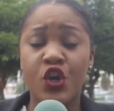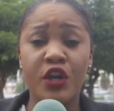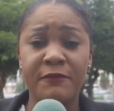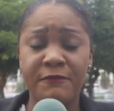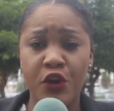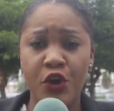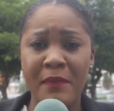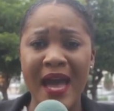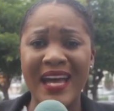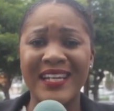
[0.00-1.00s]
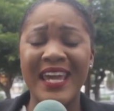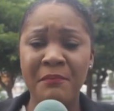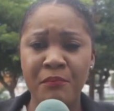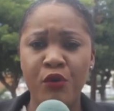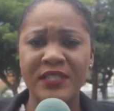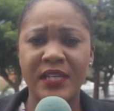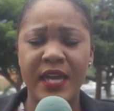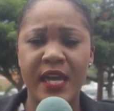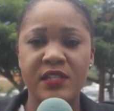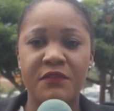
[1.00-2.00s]
to confirm an
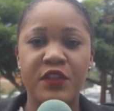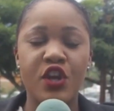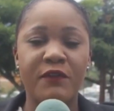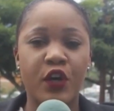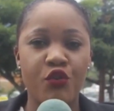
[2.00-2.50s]
imported case of the novel